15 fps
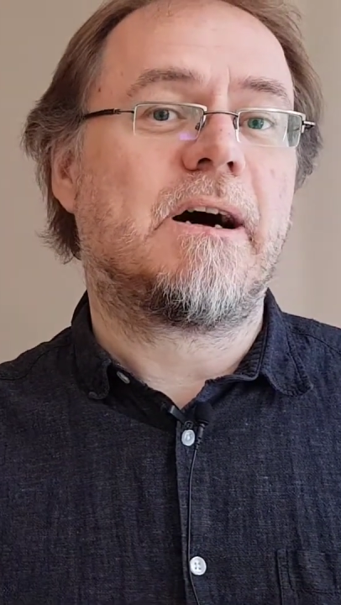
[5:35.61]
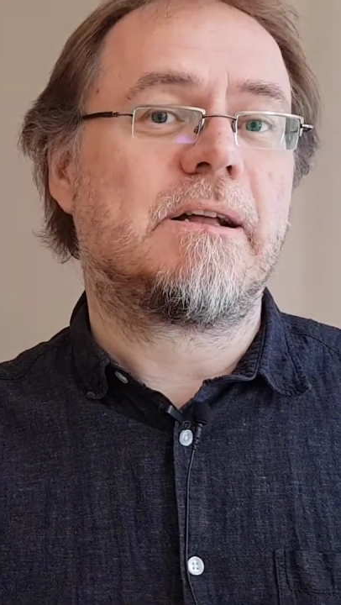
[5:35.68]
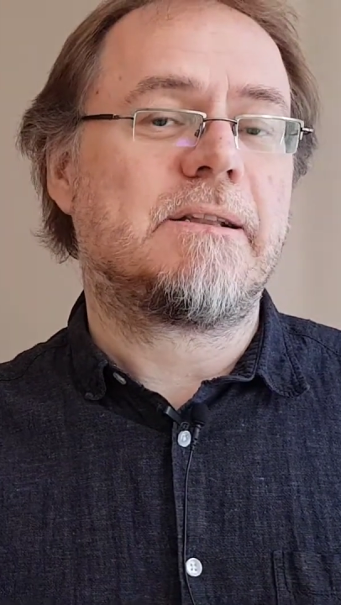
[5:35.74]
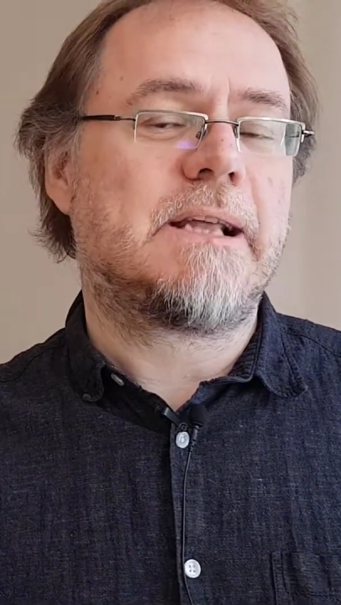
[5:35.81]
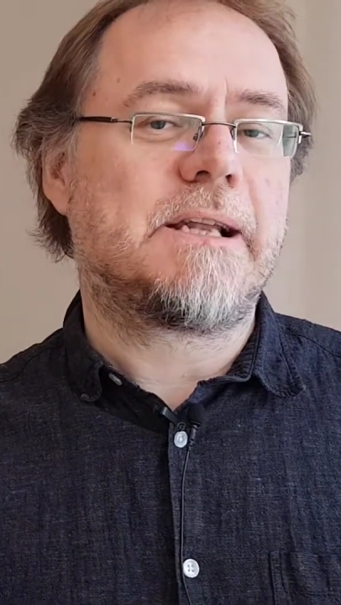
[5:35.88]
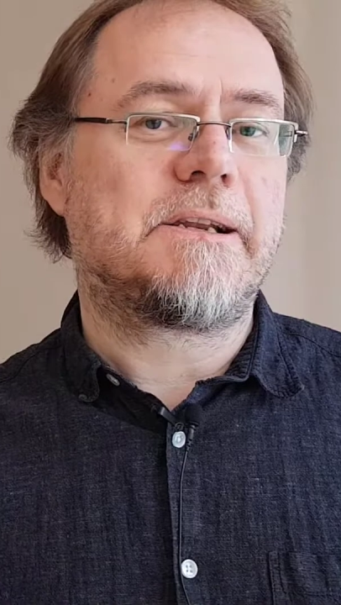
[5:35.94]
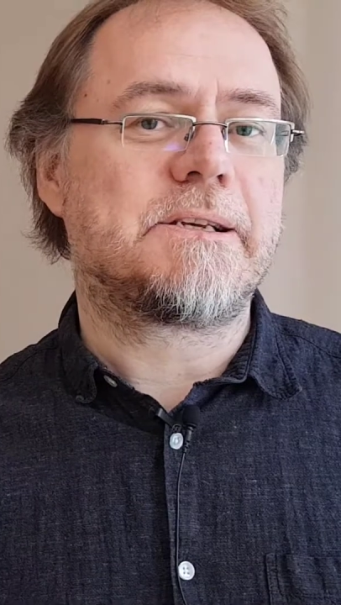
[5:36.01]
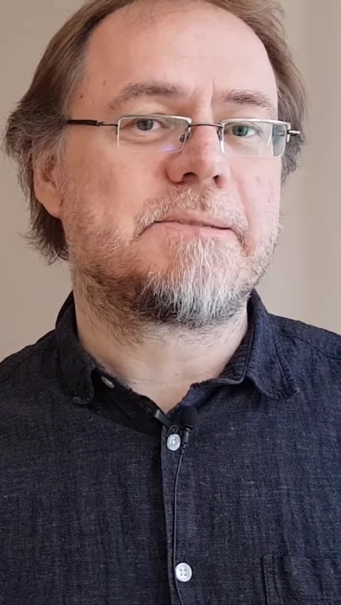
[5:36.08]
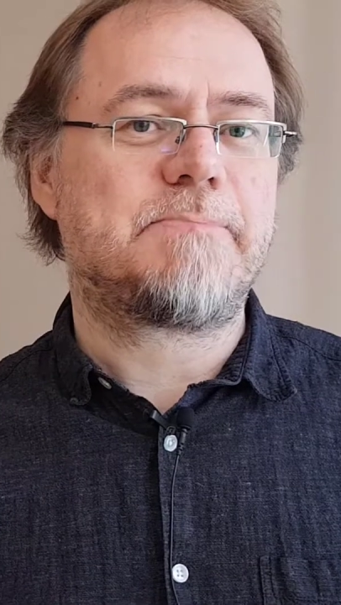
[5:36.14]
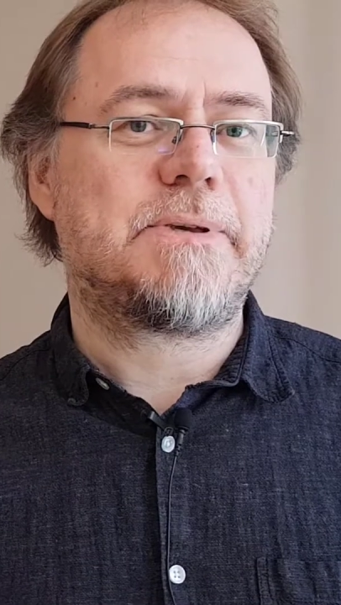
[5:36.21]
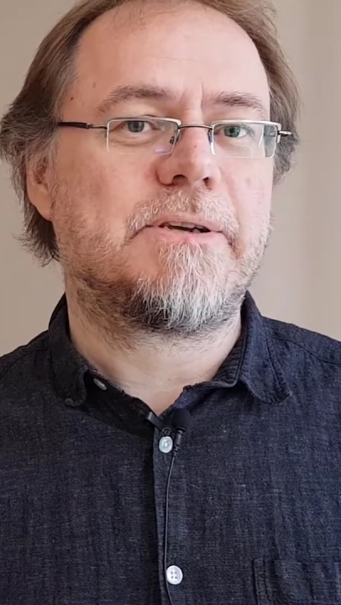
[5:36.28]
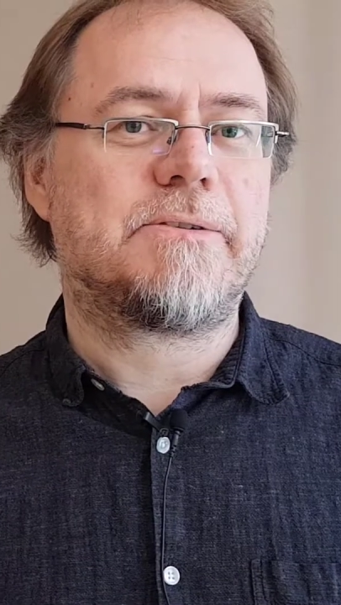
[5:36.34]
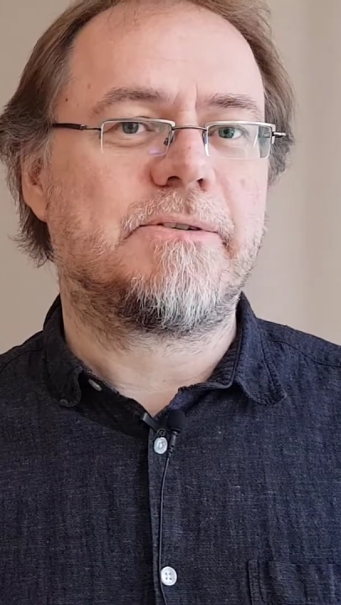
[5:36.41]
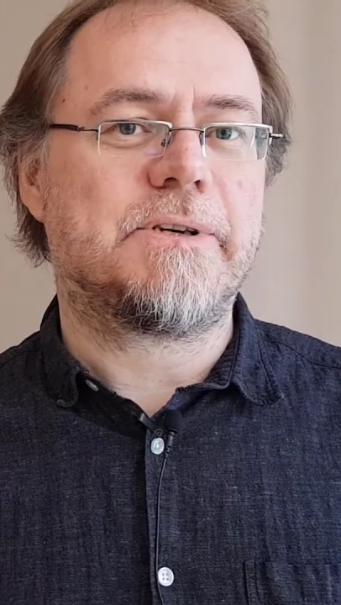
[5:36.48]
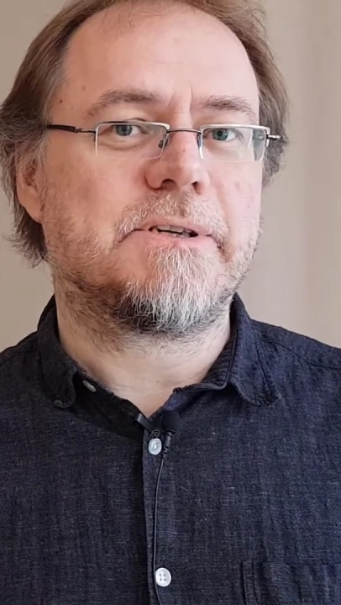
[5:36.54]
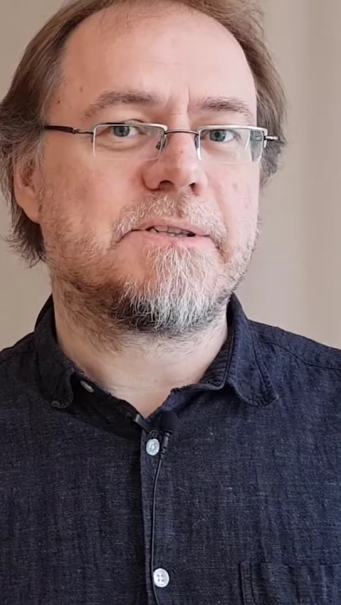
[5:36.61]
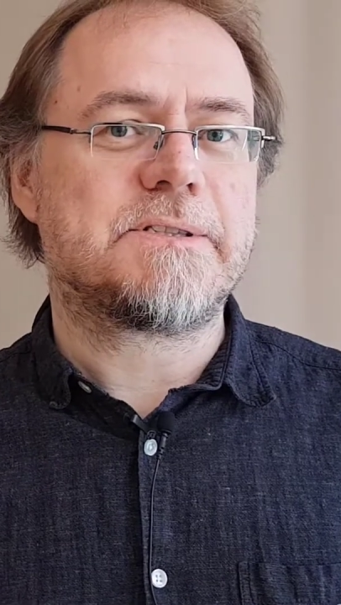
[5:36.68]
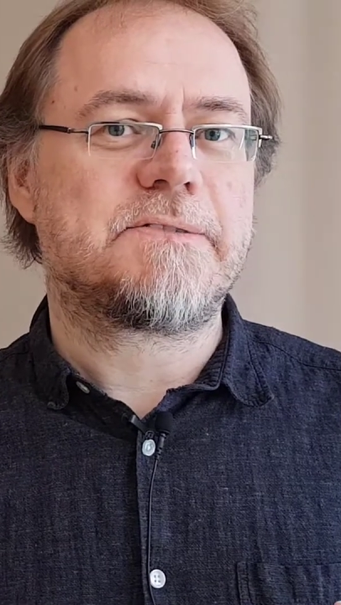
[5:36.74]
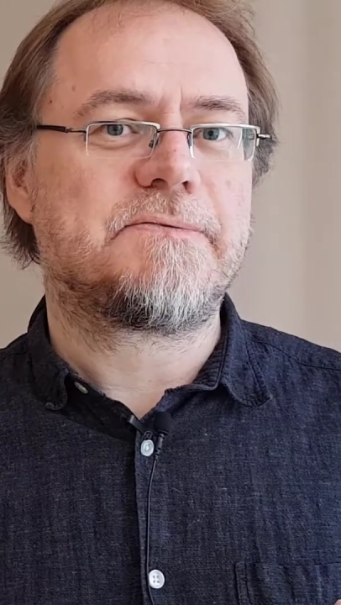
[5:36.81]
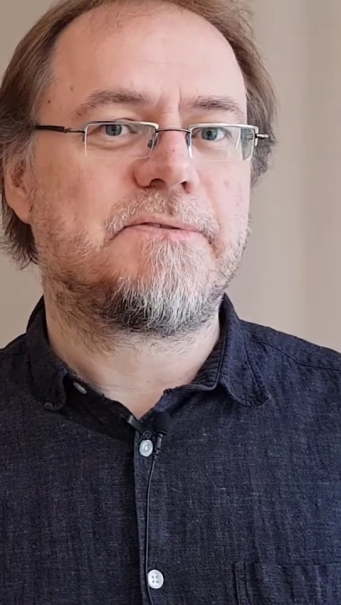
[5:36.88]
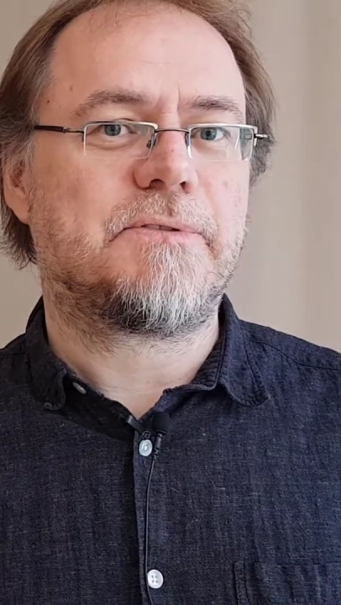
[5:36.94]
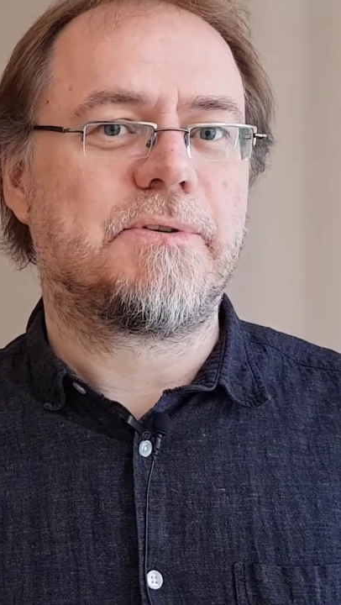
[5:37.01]
on that
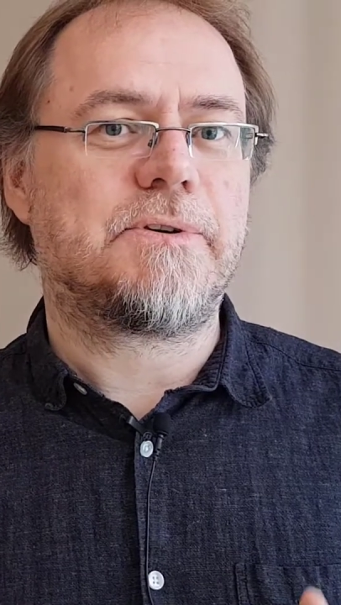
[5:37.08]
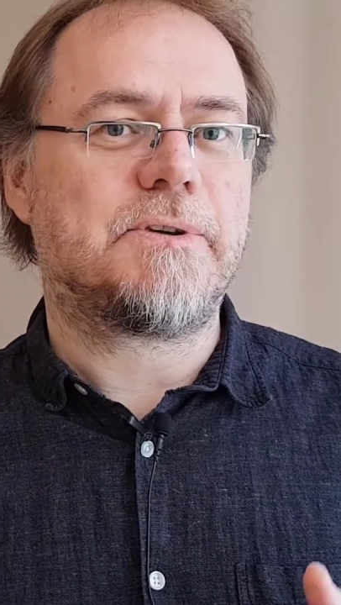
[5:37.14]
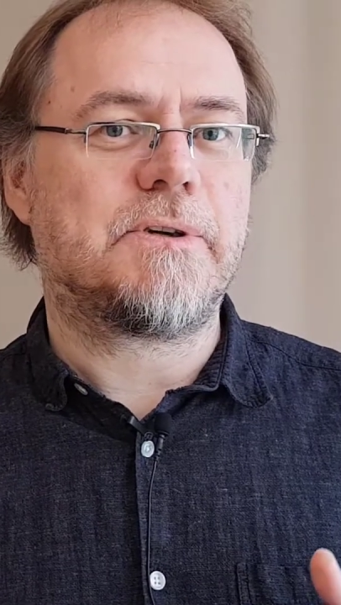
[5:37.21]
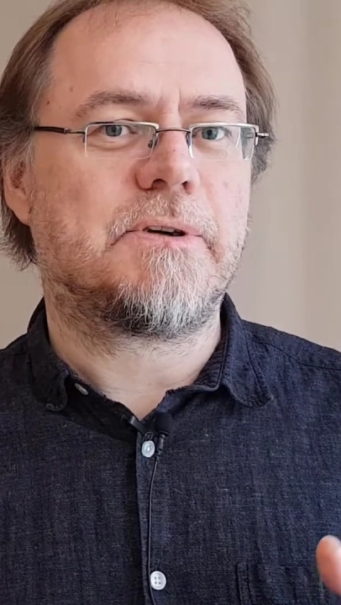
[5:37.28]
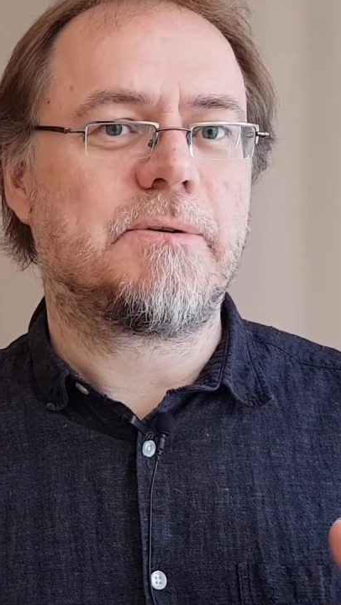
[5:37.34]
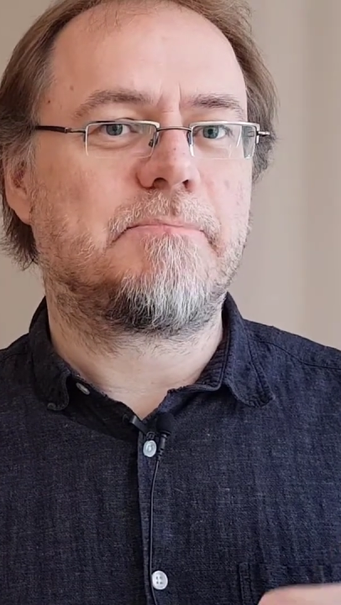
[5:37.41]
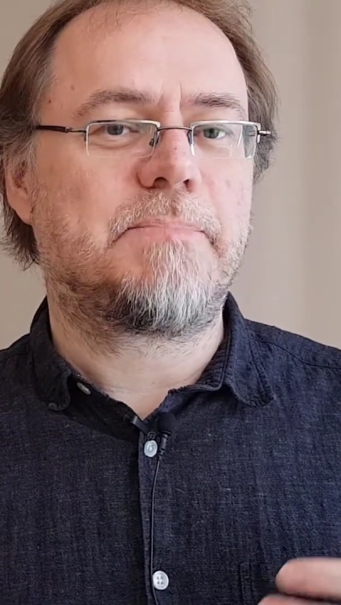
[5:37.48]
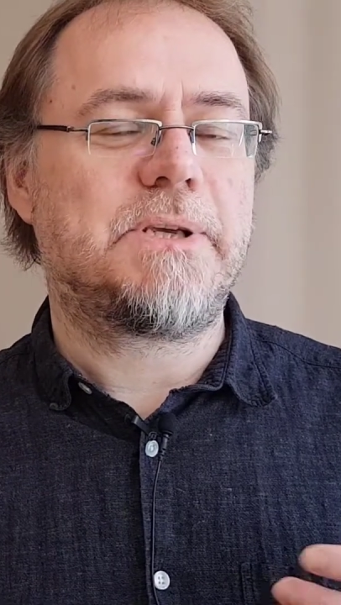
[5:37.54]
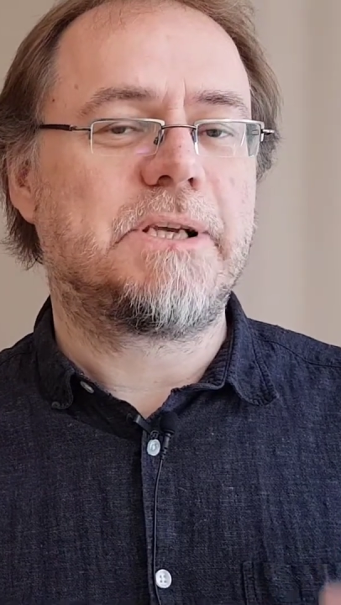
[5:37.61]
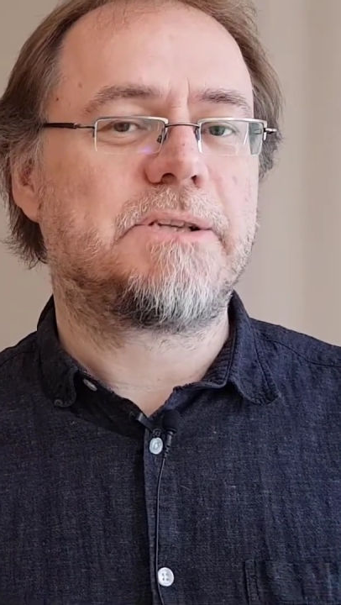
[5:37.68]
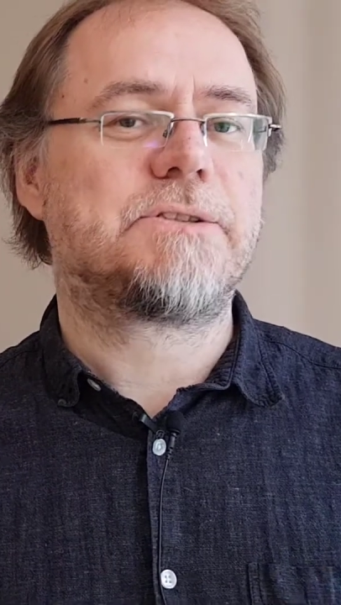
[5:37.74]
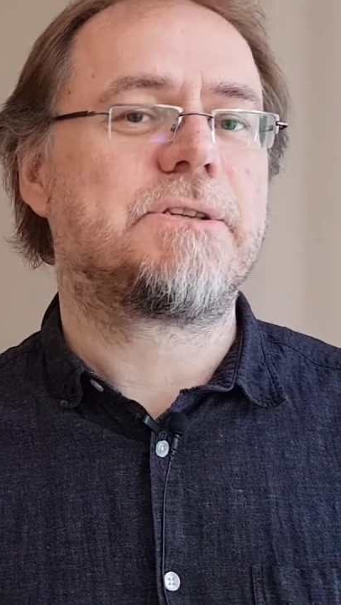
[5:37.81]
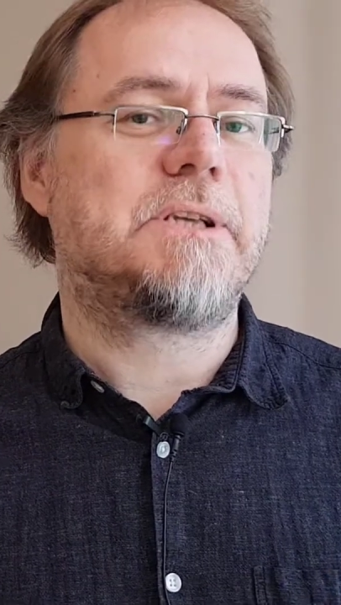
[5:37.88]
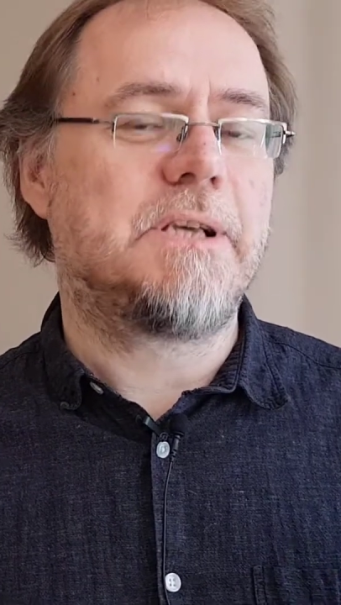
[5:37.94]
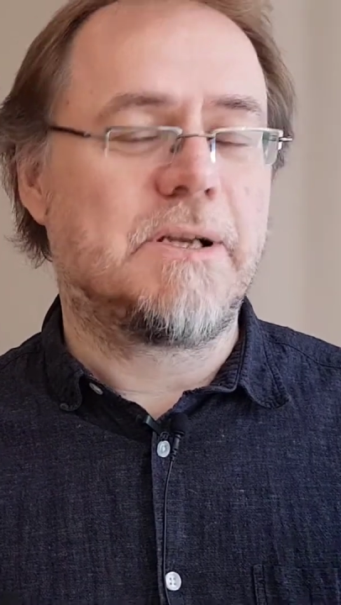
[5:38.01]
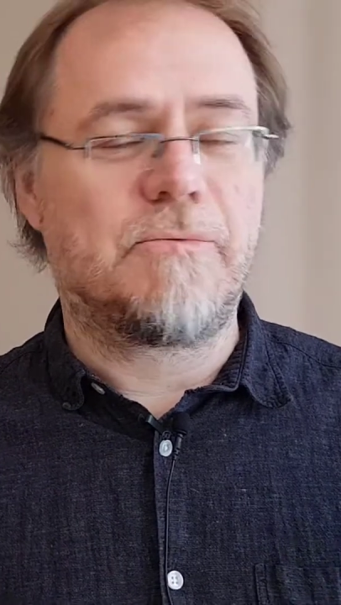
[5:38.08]
experience for your PhD,